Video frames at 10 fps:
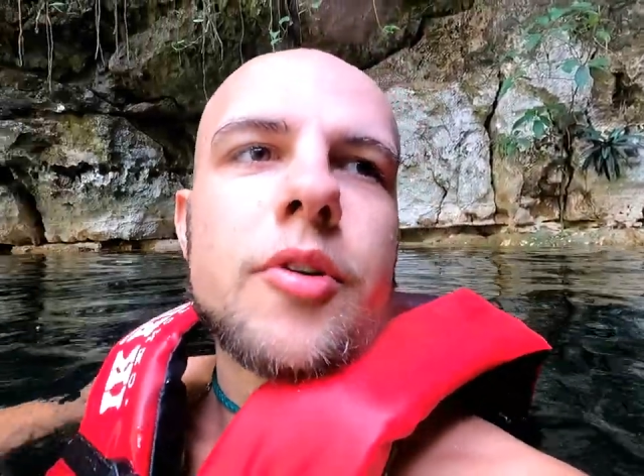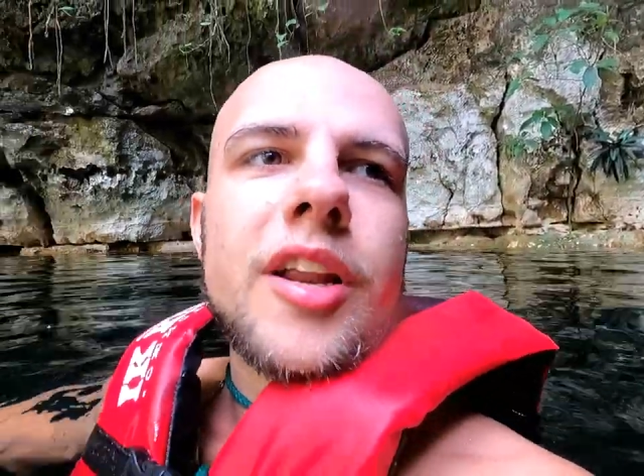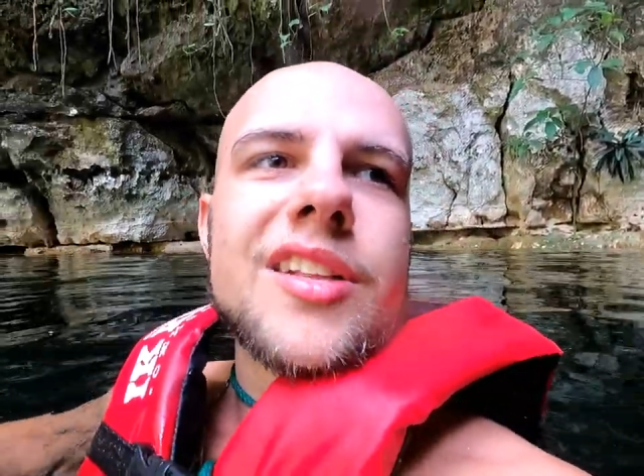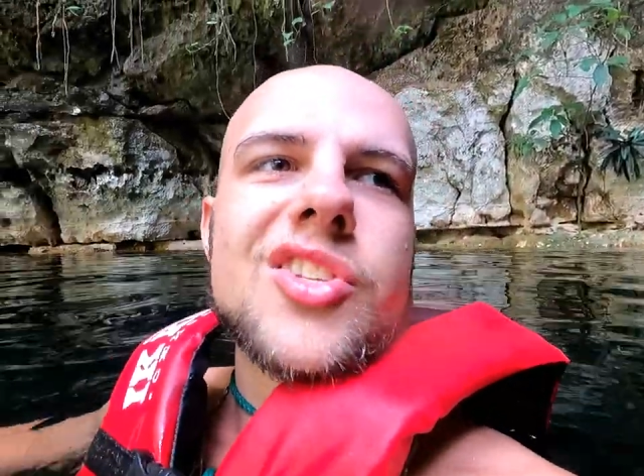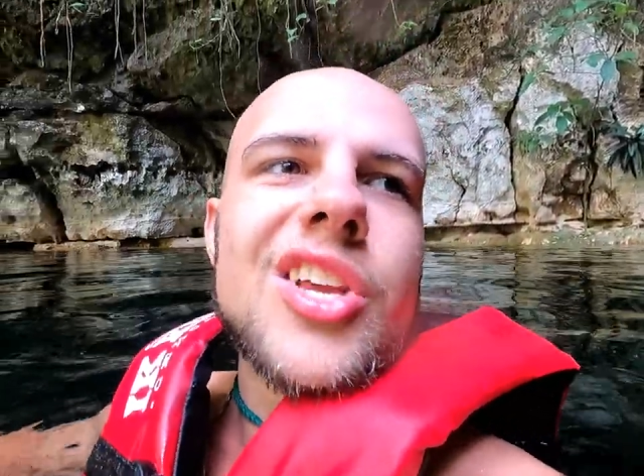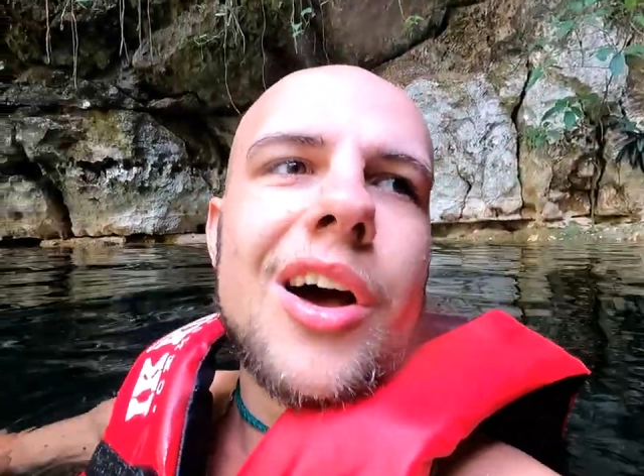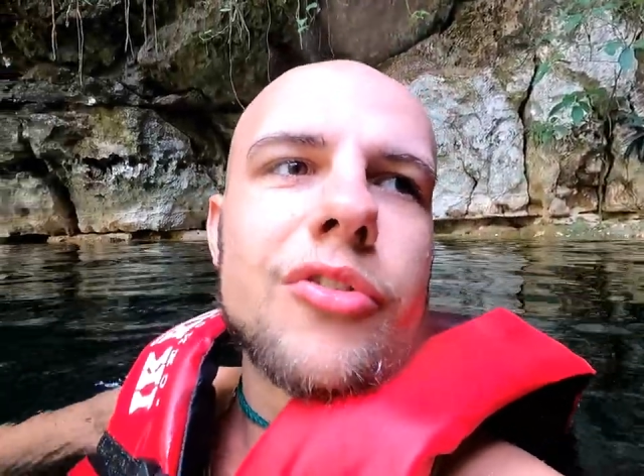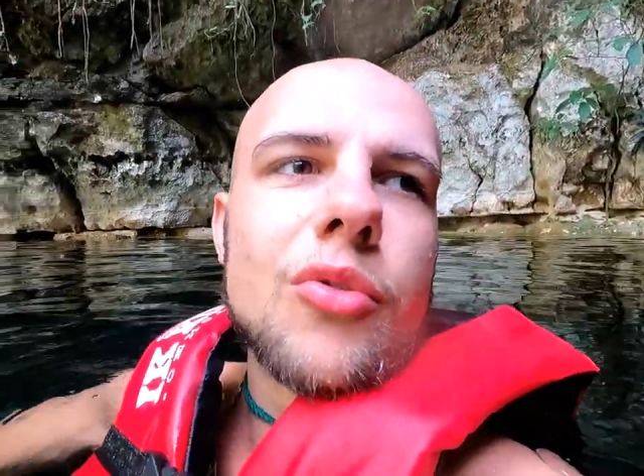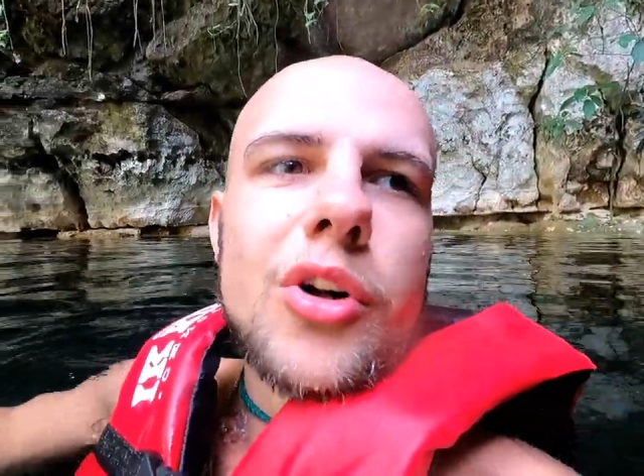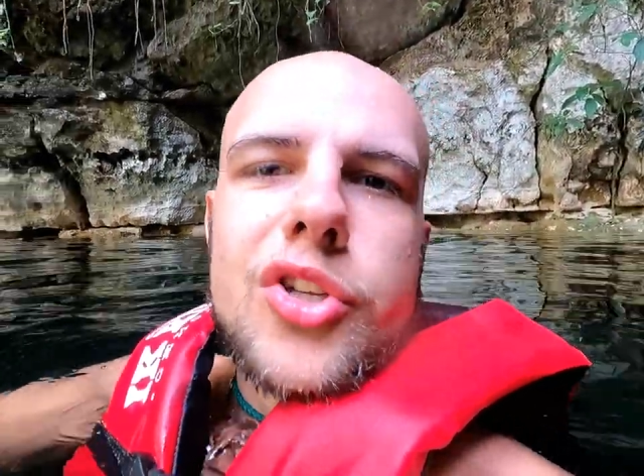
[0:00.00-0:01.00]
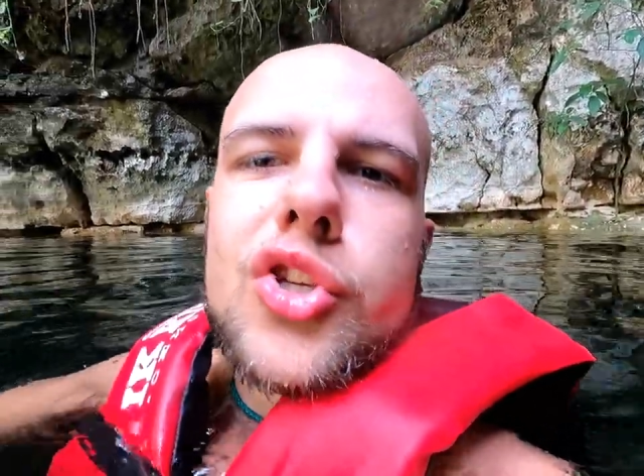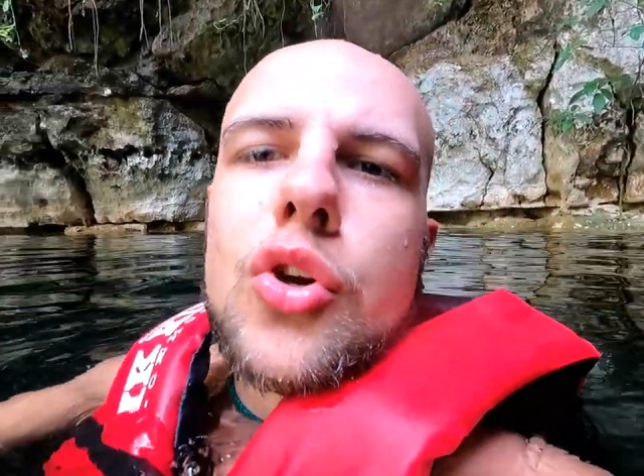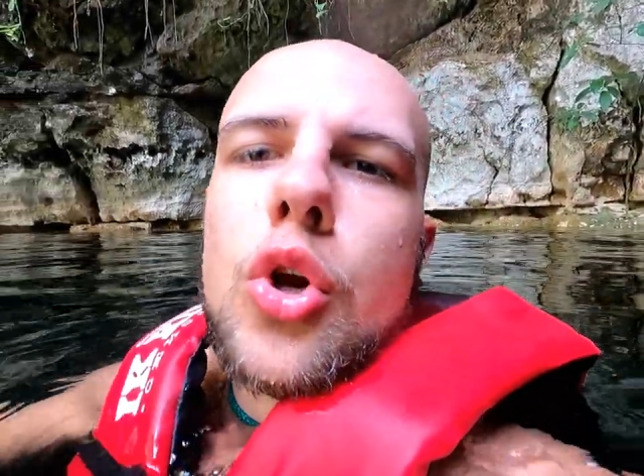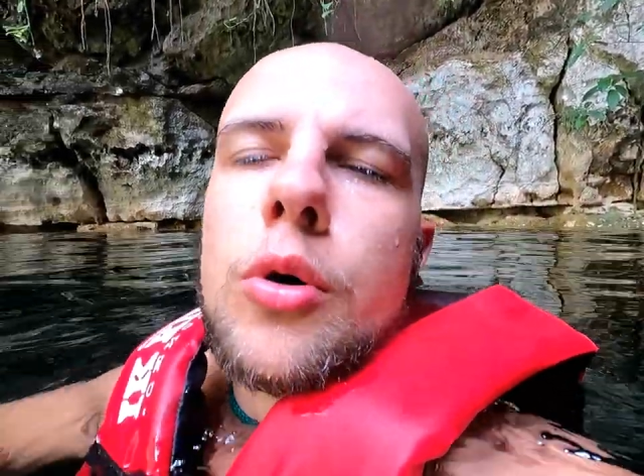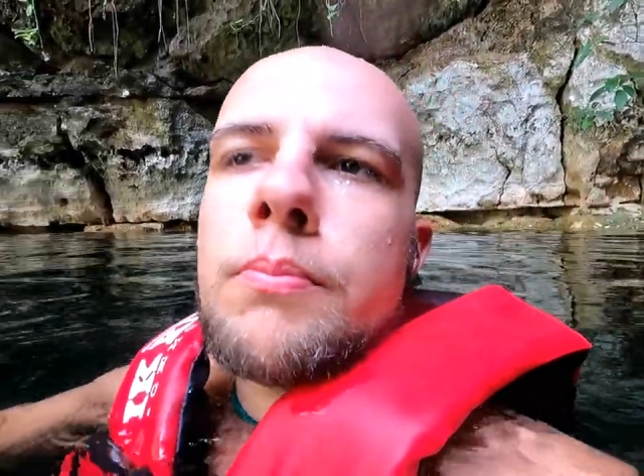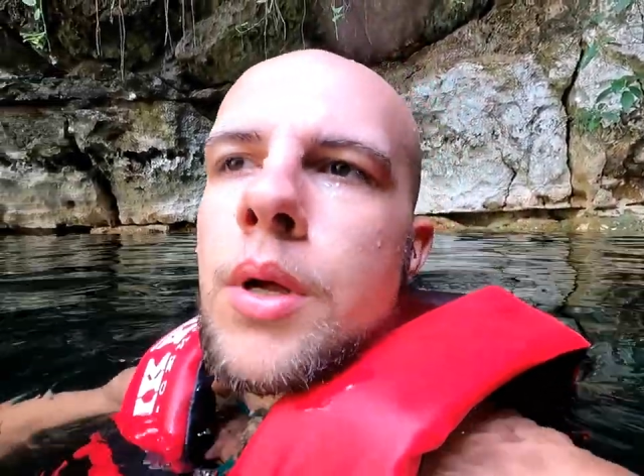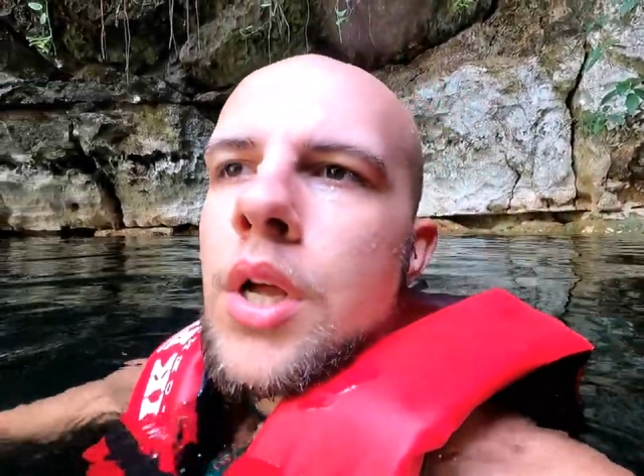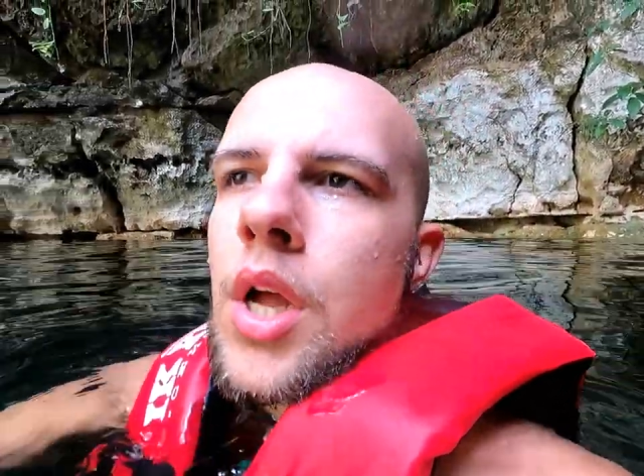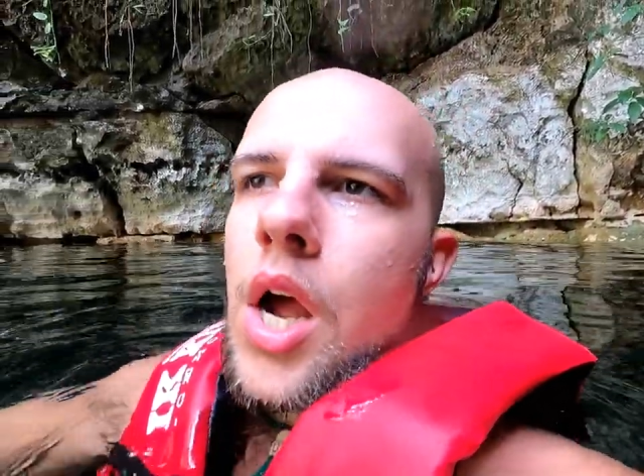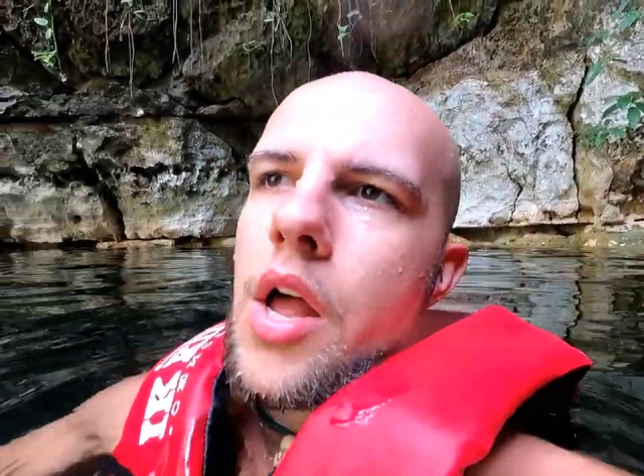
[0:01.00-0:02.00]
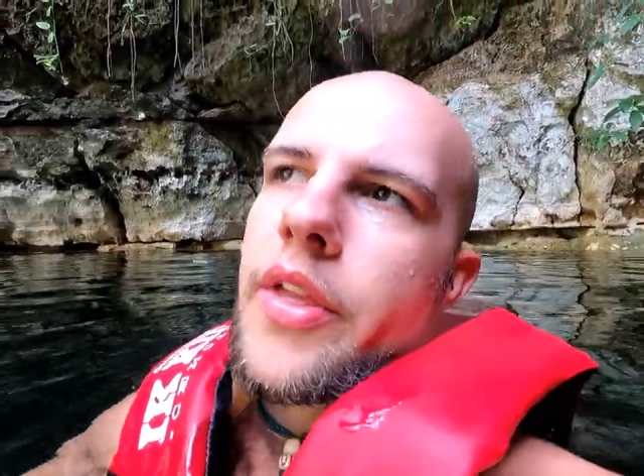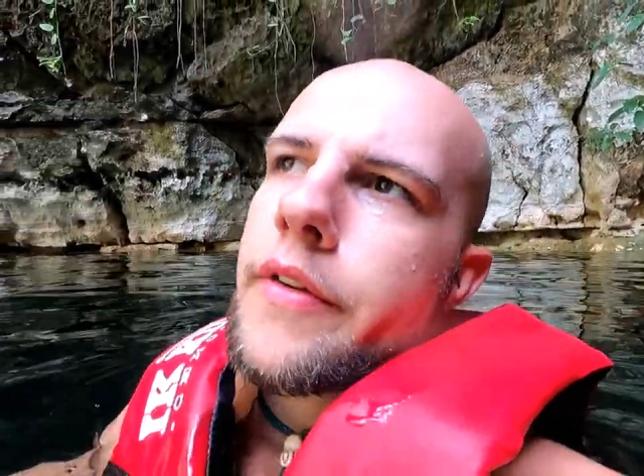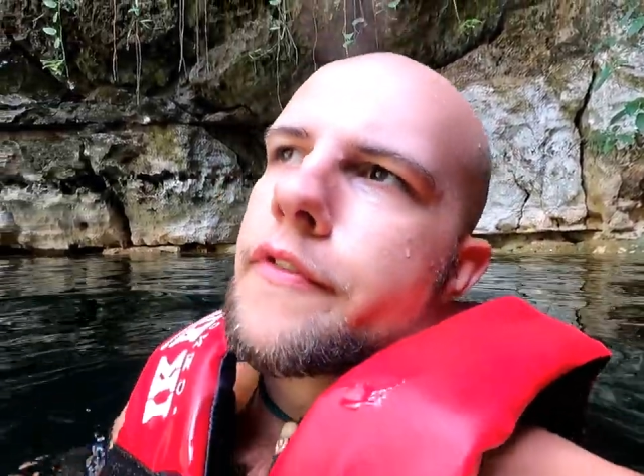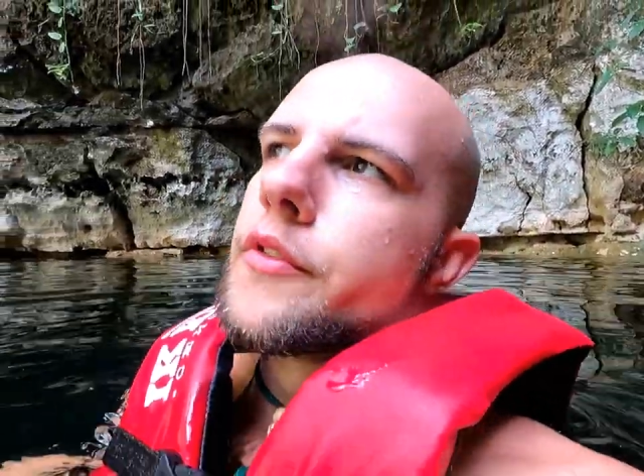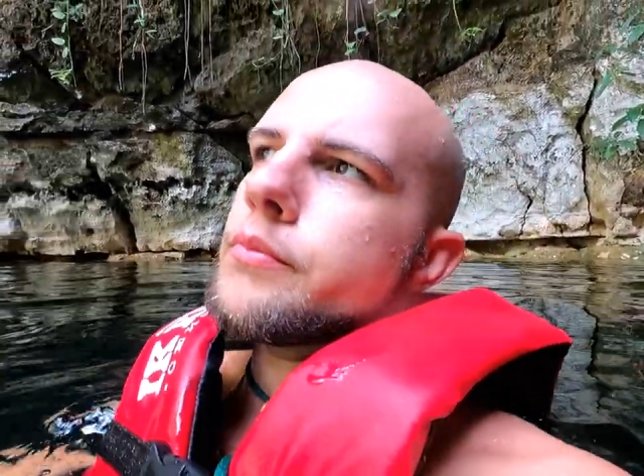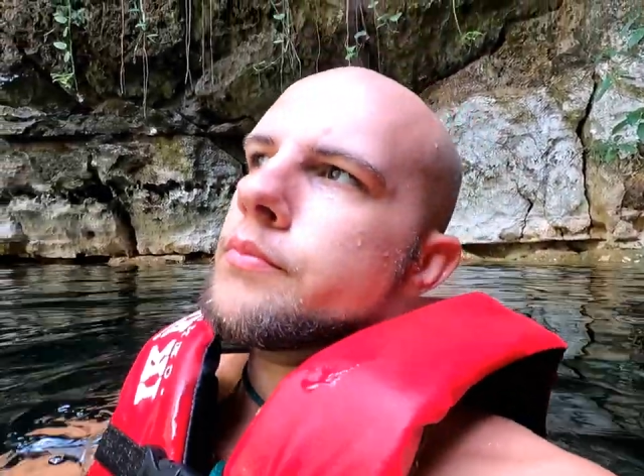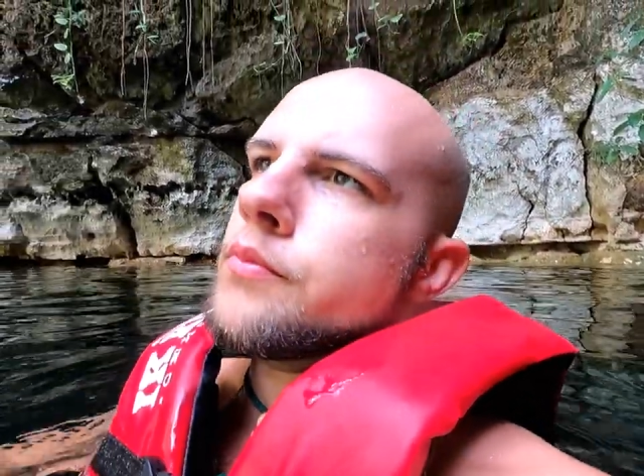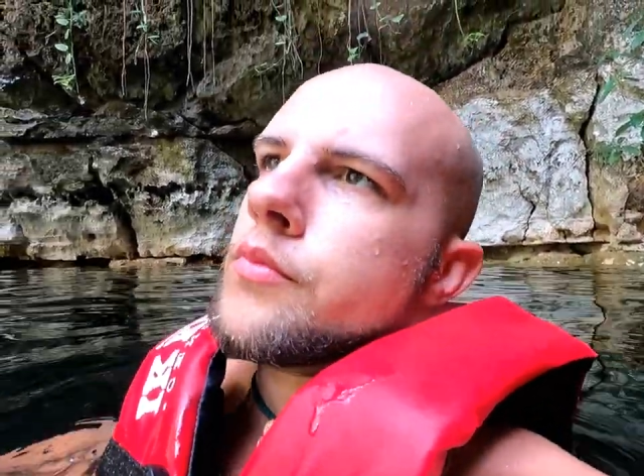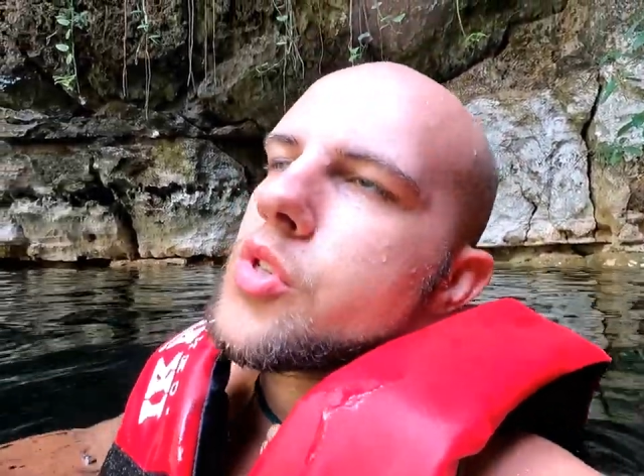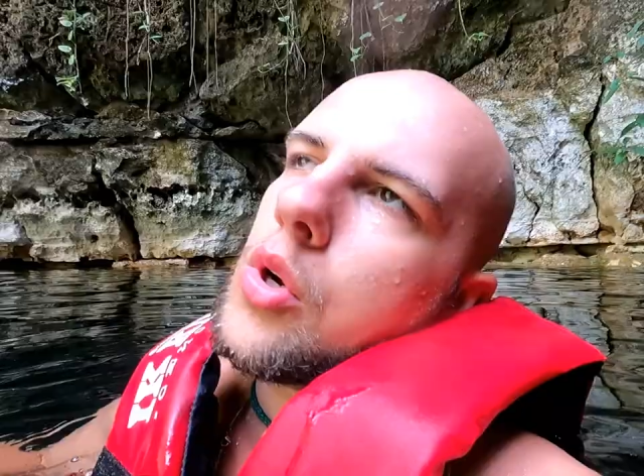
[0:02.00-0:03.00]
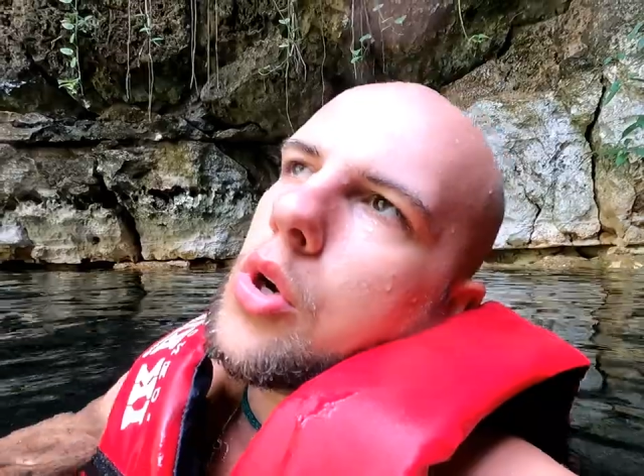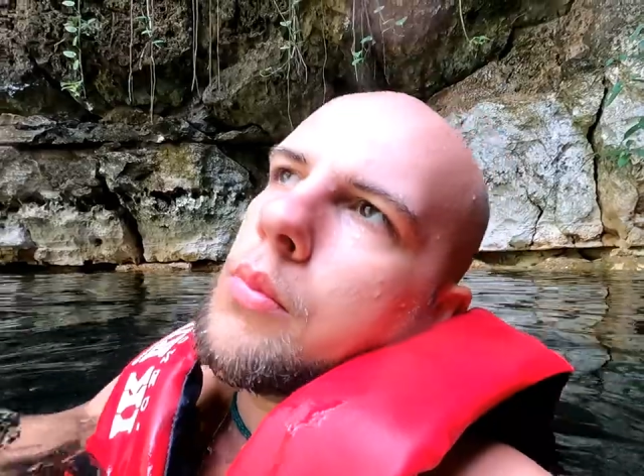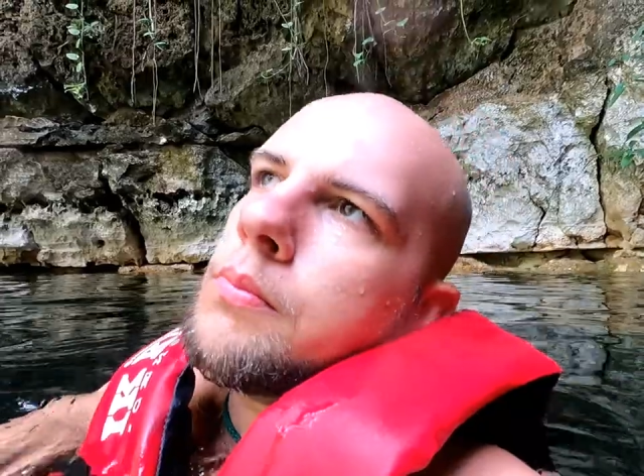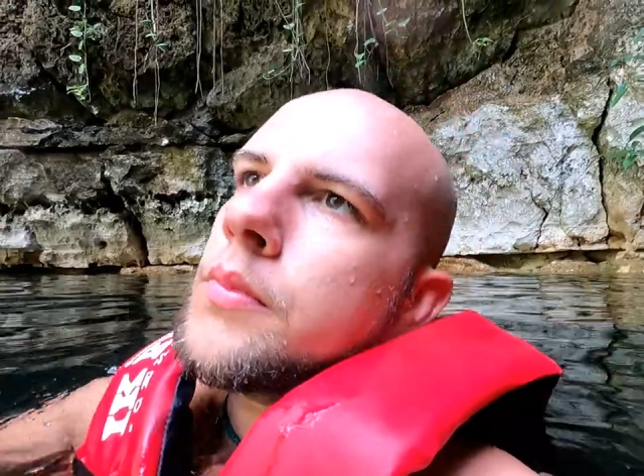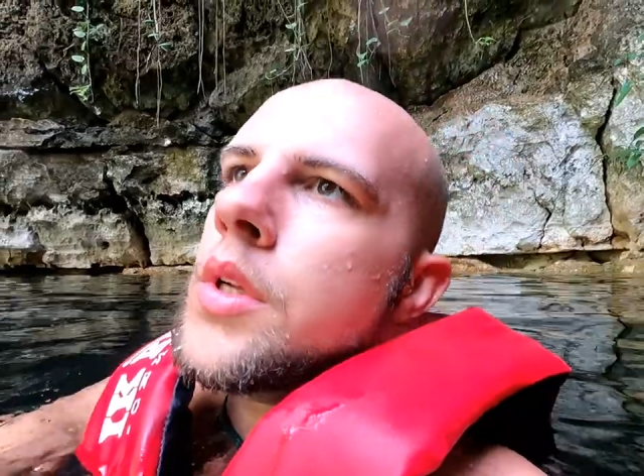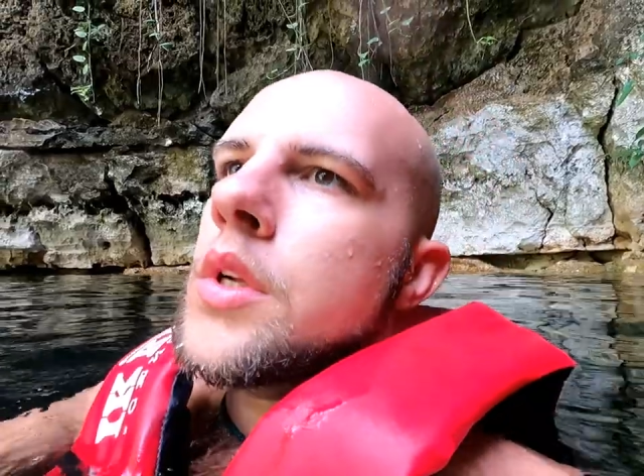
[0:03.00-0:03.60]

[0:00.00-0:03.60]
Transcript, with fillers: I'm going to head south towards Tulum, and then from Tulum,